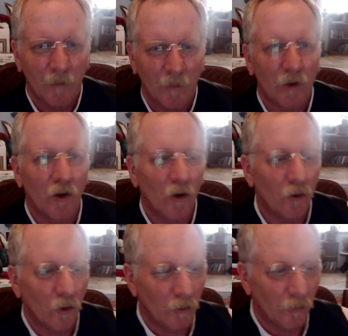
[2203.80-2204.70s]
There's
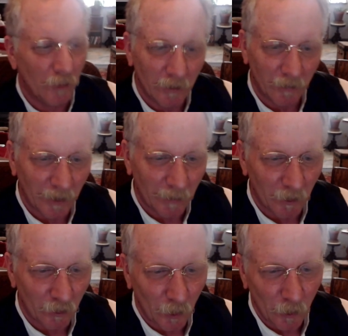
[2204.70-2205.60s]
also the very
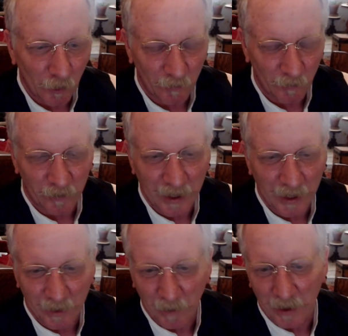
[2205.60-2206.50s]
famous photo
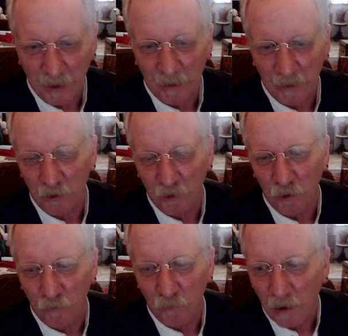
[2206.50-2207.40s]
taken by Cornelius
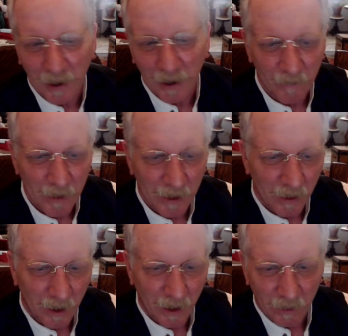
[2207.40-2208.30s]
Fly
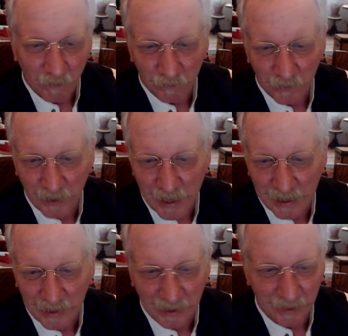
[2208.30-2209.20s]
of the
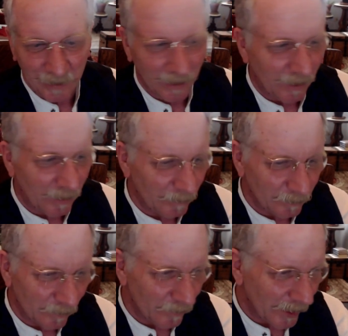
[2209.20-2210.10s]
hanging.
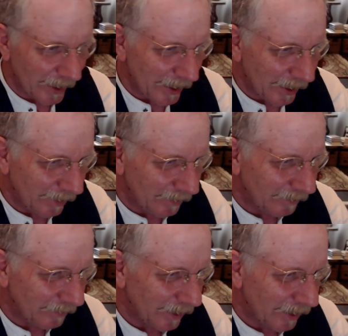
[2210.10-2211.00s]
Yeah,
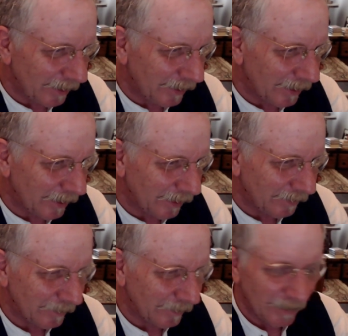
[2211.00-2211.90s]
I think
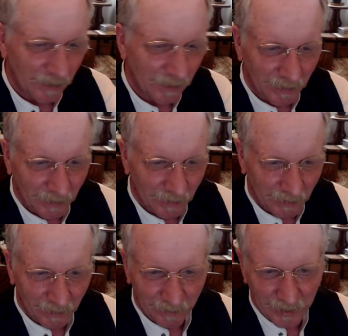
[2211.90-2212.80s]

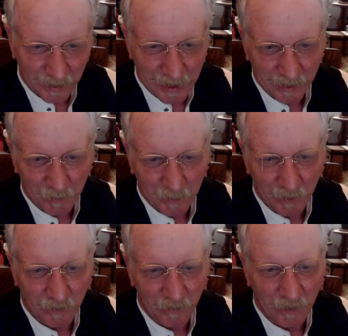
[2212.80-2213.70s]
they had it up
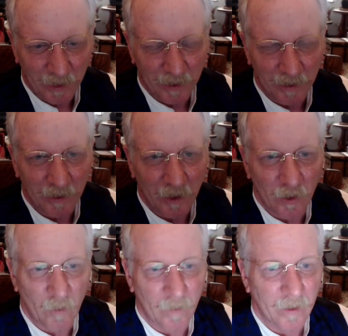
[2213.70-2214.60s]
here a second
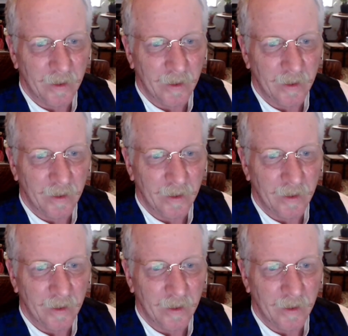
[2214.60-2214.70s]
ago.